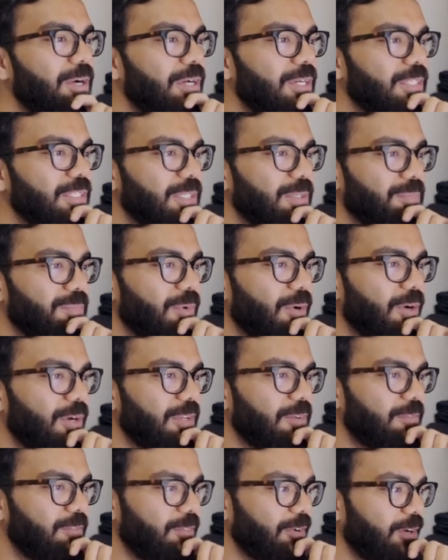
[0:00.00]
Some
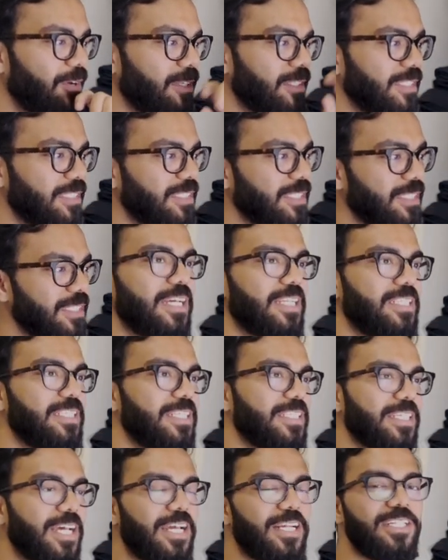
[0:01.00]
modern fonts.
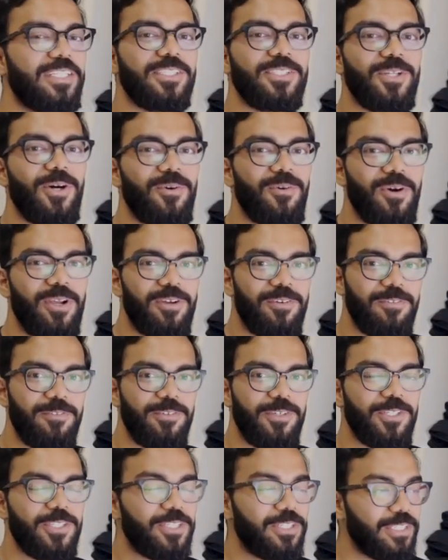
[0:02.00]
Designers know what a
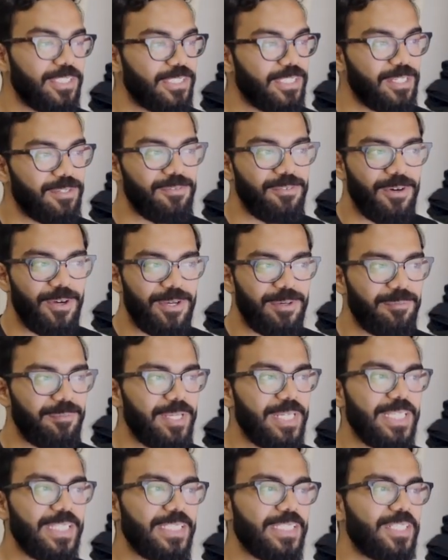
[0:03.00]
futuristic font
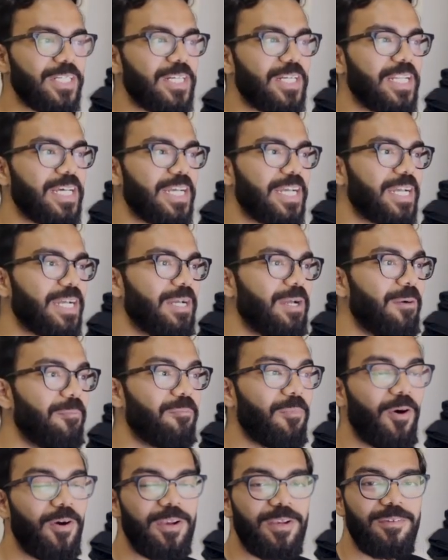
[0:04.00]
means or like
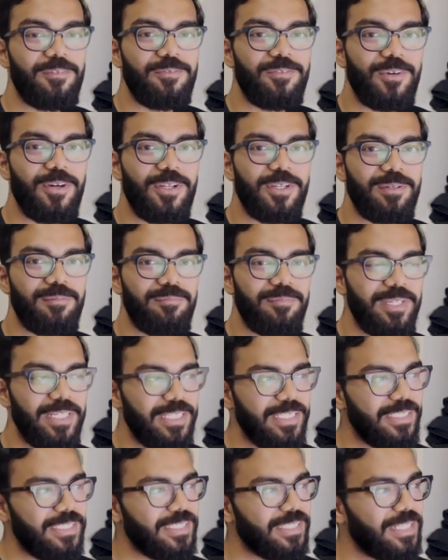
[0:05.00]
modern font
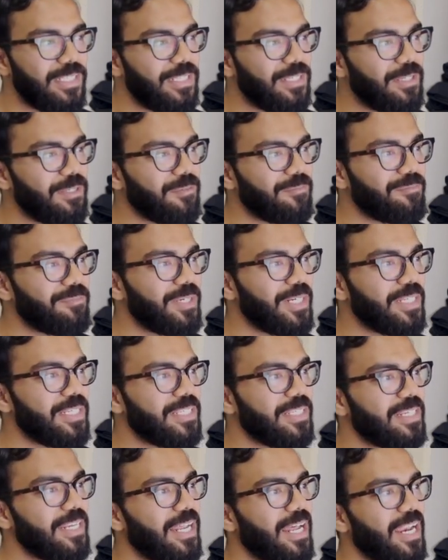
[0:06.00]
means, but
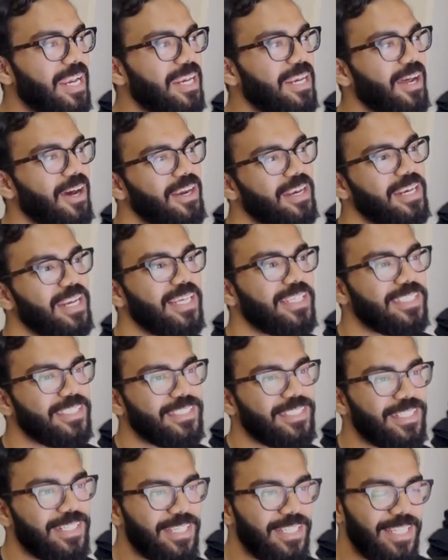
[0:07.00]
not
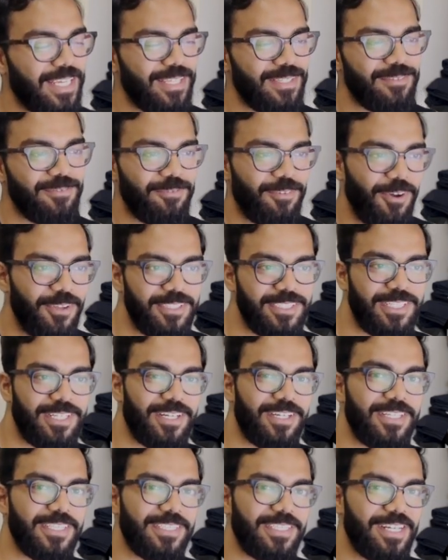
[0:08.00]
necessarily, like fonts are
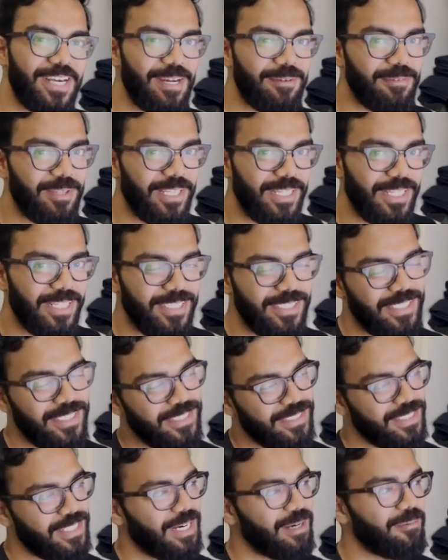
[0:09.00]
not described like that. They're
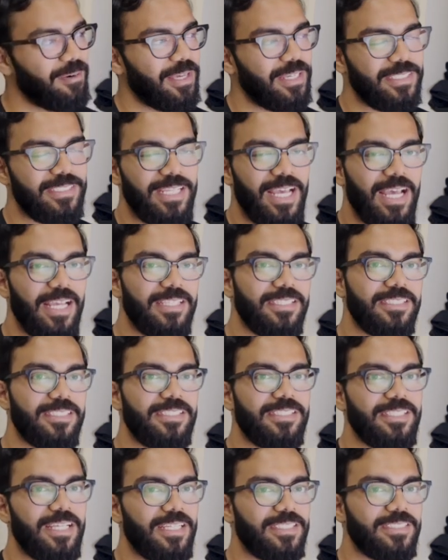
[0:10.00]
described like sans
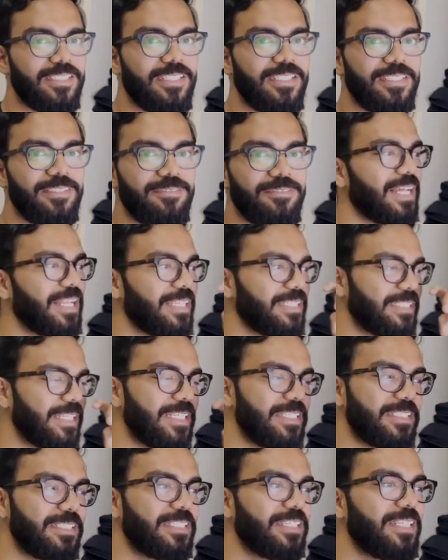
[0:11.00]
serif.
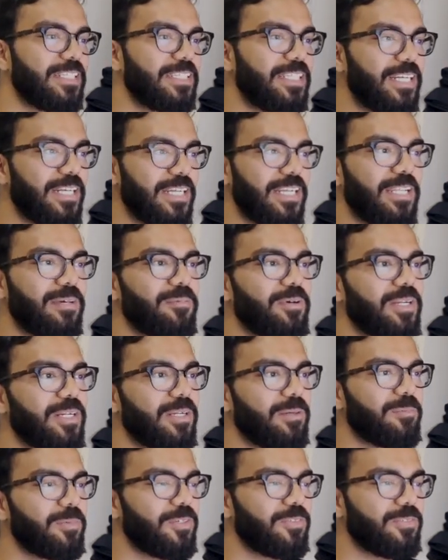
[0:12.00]
Since there are a limited
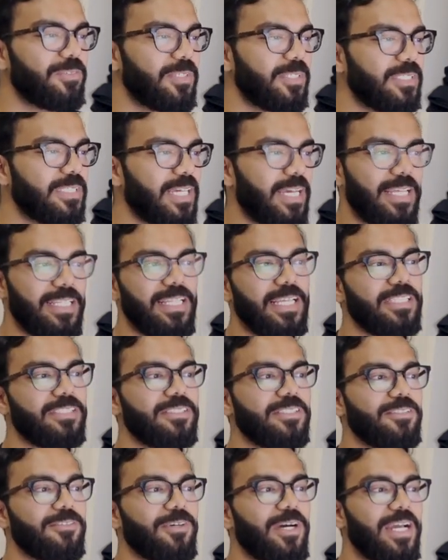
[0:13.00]
number of fonts,
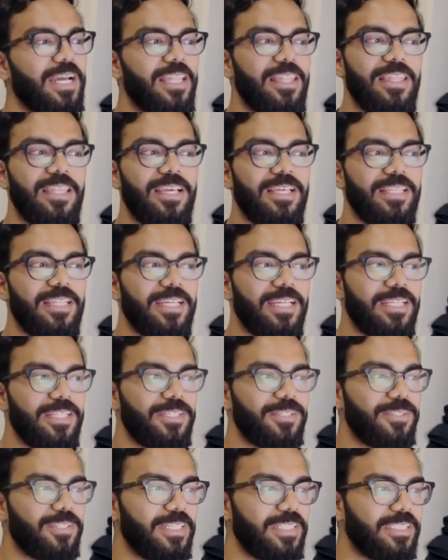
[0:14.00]
that's why I think they can
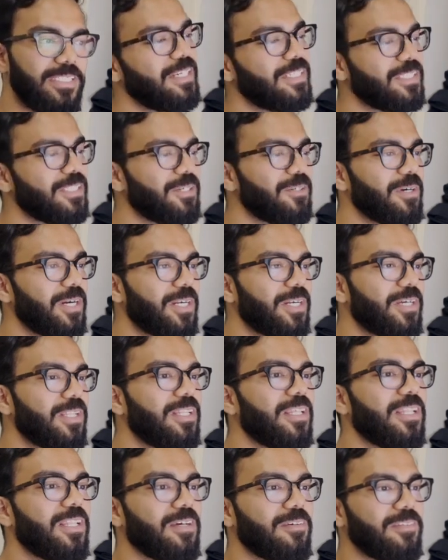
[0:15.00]
do this. So I
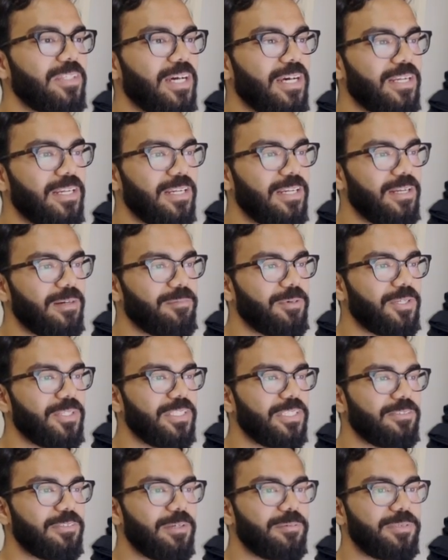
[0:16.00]
really love that about
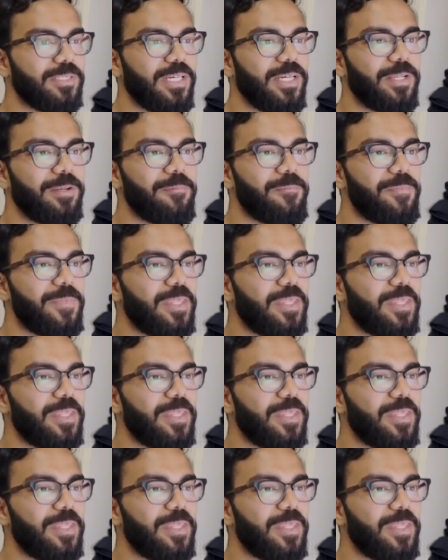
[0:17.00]
this website.